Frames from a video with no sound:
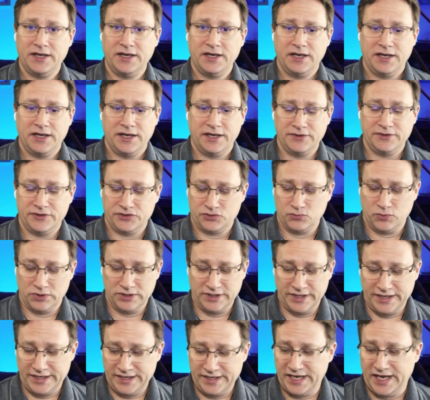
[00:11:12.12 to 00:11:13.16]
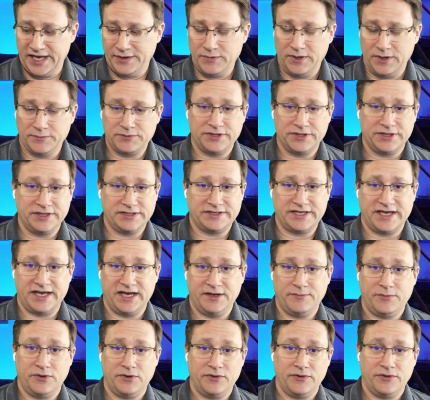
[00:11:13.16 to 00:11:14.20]
and this one lady came up to the
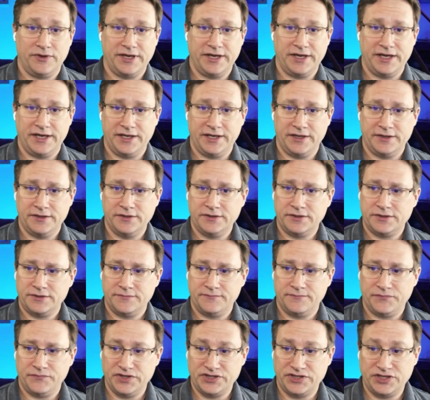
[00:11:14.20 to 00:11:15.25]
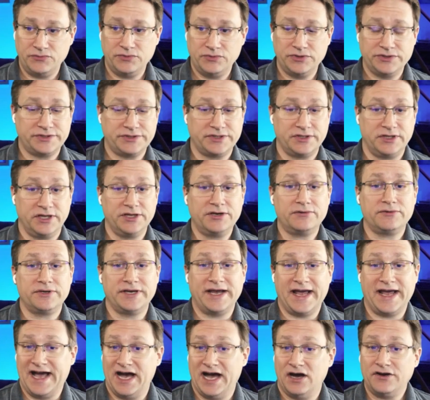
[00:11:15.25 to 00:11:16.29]
table and she was literally
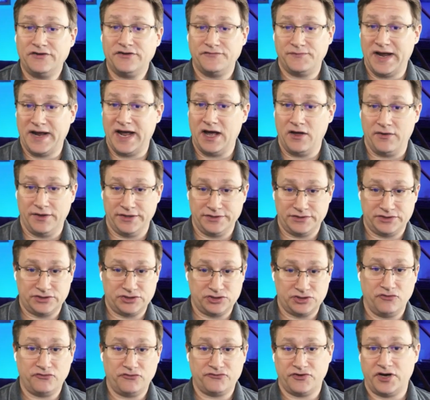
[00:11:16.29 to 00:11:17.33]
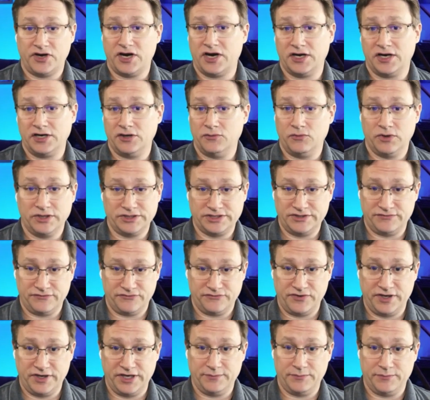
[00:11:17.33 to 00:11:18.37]
out of balance so far it wasn't even
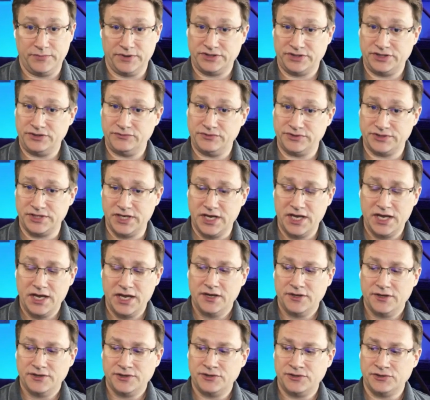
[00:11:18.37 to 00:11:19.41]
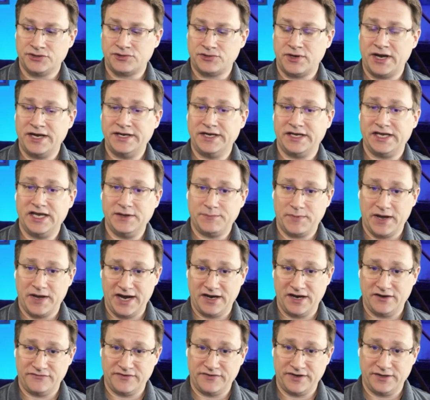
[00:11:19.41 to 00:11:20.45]
funny but she was she was trying to keep a
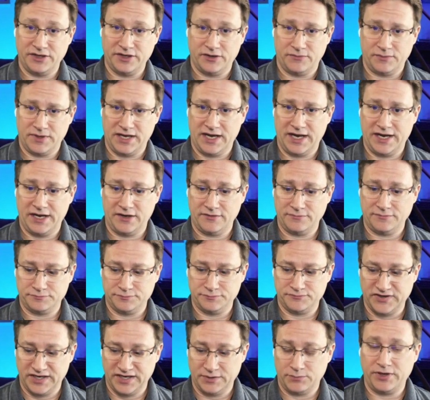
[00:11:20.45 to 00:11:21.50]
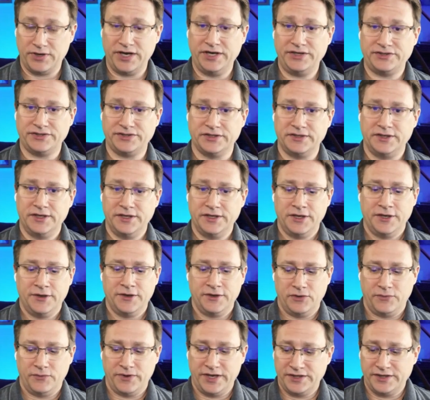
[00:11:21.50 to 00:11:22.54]
higher you know a higher vibration
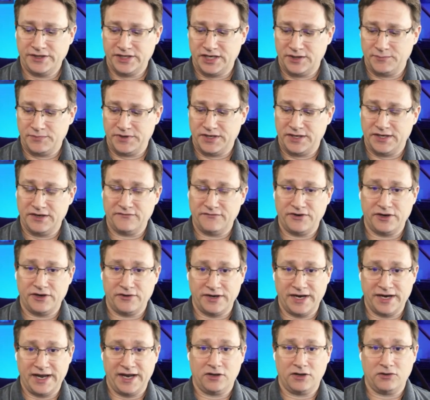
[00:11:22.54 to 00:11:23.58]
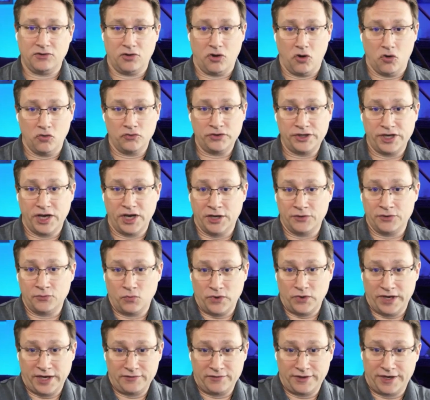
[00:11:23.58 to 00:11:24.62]
we ended up giving her an ankle only on
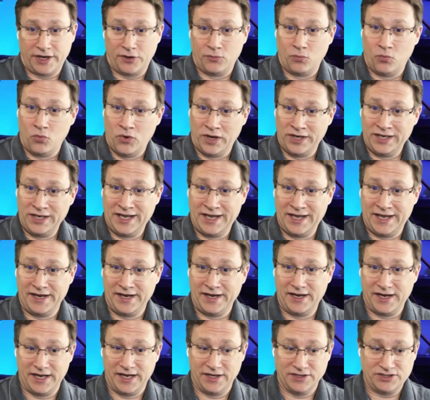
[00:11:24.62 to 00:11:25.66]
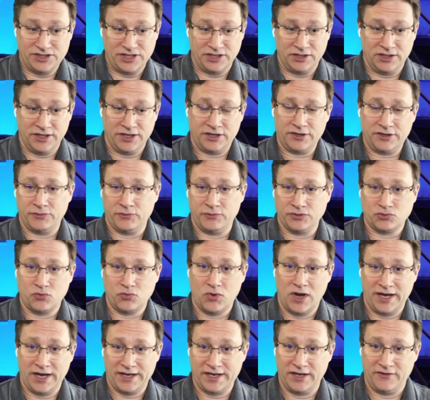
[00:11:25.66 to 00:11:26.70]
anklet on one leg and she literally was
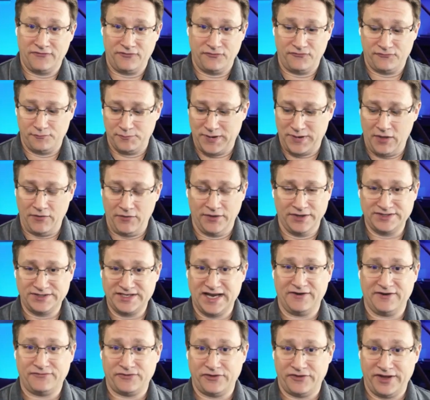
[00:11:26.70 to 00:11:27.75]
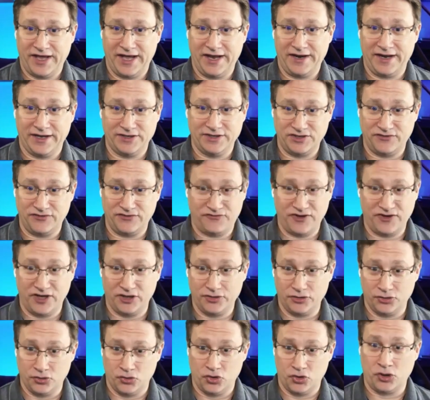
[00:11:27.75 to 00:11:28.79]
walking balanced after that and she felt
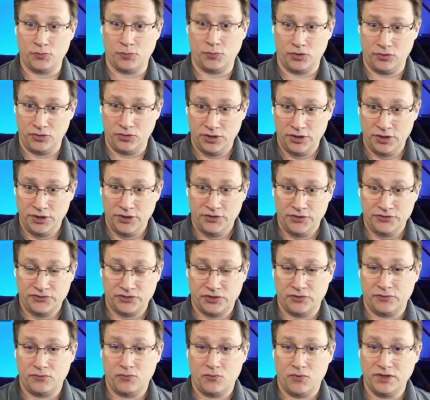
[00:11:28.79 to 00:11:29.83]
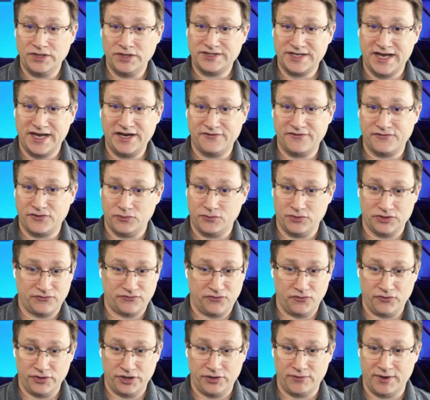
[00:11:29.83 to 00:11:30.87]
normal so one side of her was
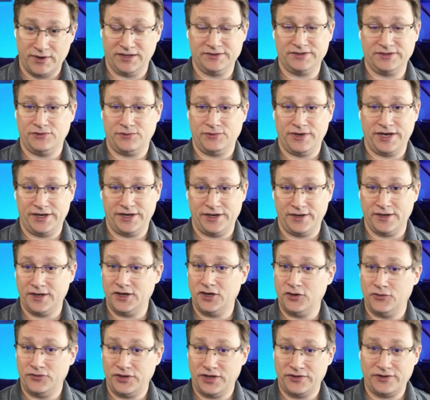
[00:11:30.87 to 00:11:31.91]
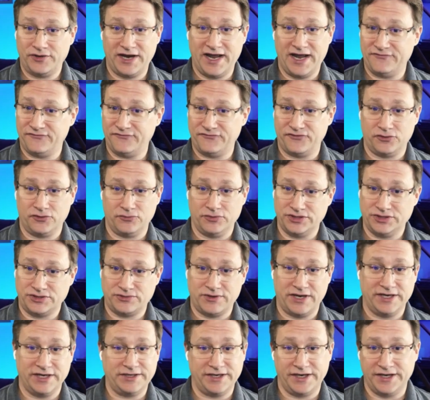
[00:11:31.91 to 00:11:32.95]
fully grounded and ready to go. The other half of her was
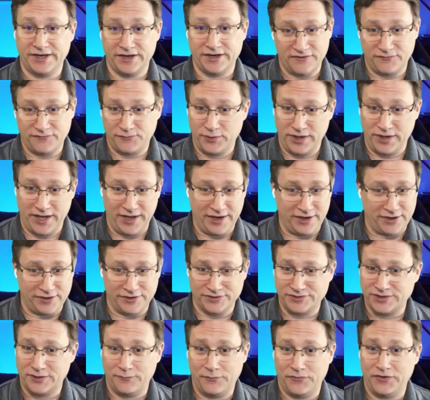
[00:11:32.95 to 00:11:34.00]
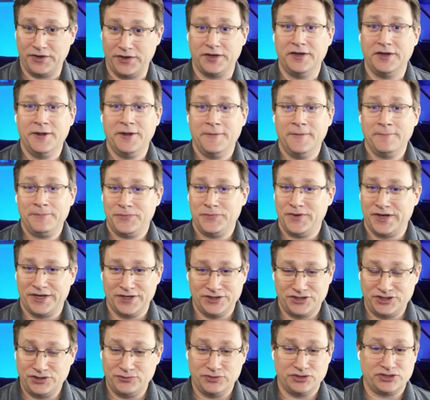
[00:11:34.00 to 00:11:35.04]
trying to get off planet or something because
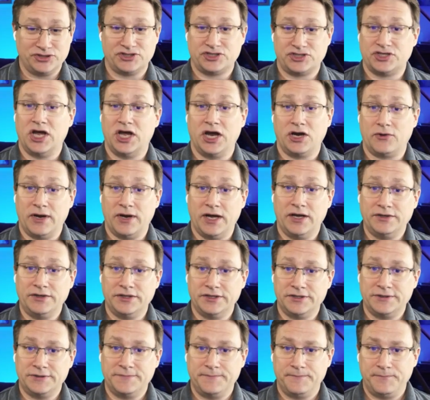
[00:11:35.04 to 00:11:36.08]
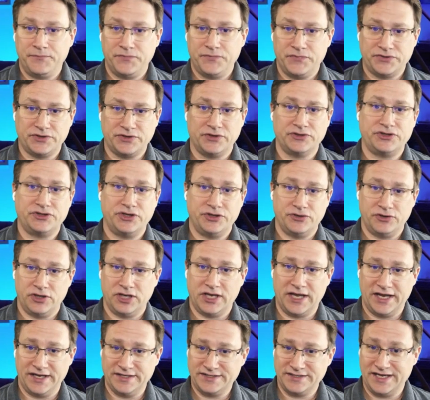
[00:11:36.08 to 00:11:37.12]
she was just not grounded. So she
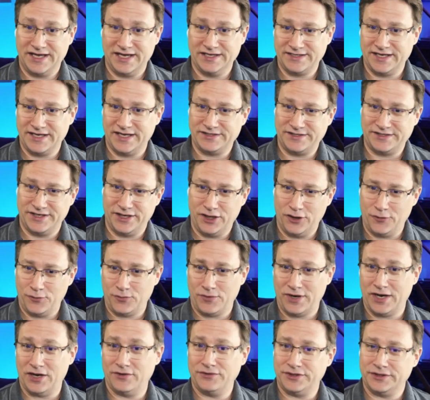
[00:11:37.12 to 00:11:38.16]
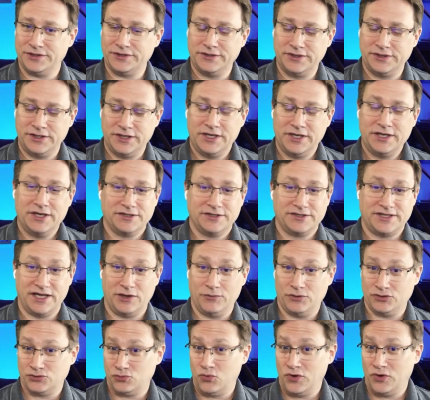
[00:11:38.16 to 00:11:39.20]
utilized that to actually help ground her. So that
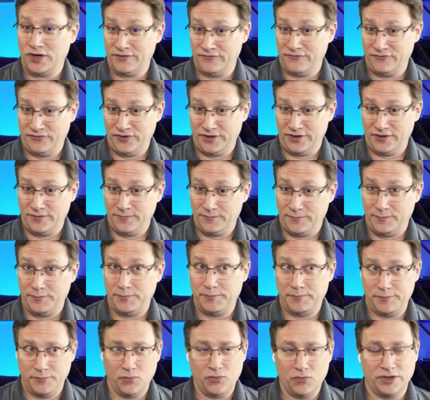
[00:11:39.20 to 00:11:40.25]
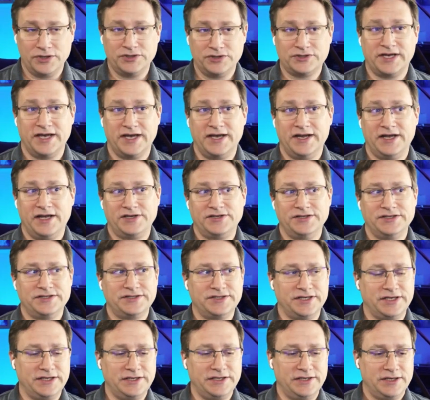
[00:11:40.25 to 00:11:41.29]
was one of the ones I actually
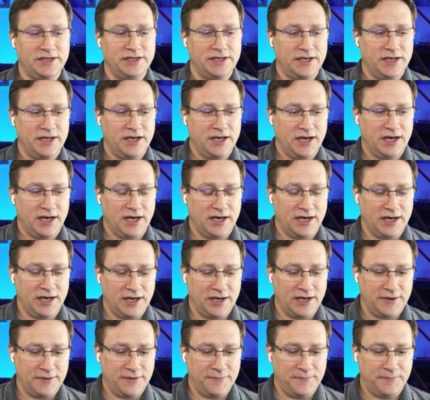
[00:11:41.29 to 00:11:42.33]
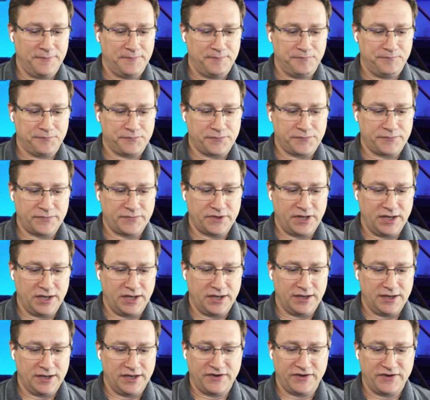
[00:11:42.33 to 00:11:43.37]
seen. Um,
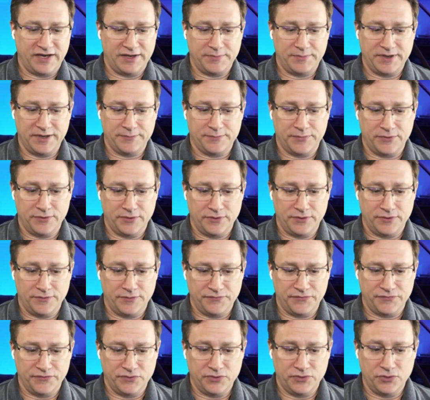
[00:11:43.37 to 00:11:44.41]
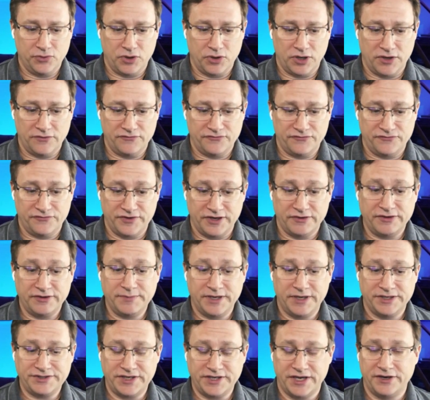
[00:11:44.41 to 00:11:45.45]
I've had people who are very
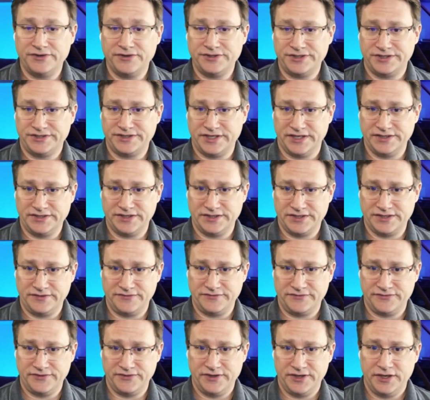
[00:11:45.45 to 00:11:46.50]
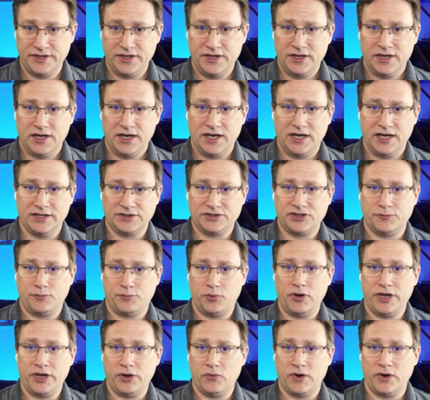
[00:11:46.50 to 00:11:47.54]
much energy sensitive uh, to the
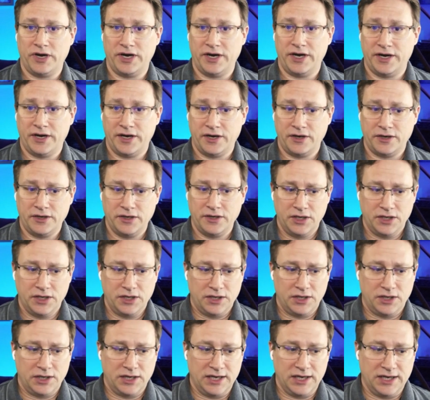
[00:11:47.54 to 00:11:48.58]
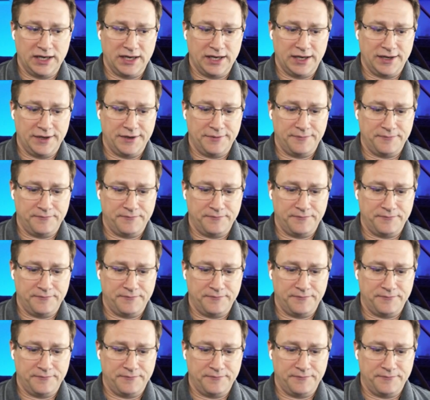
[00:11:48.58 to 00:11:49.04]
point where uh,